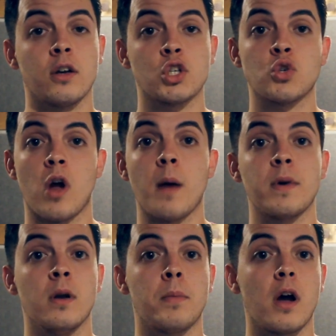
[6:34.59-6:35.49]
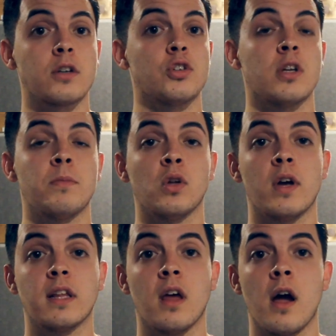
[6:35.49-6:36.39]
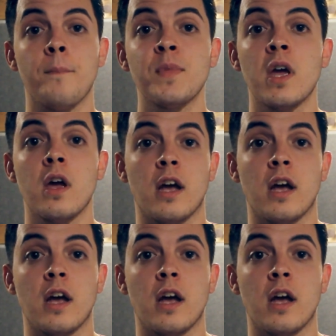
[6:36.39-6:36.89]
at a strap in a box or something like that,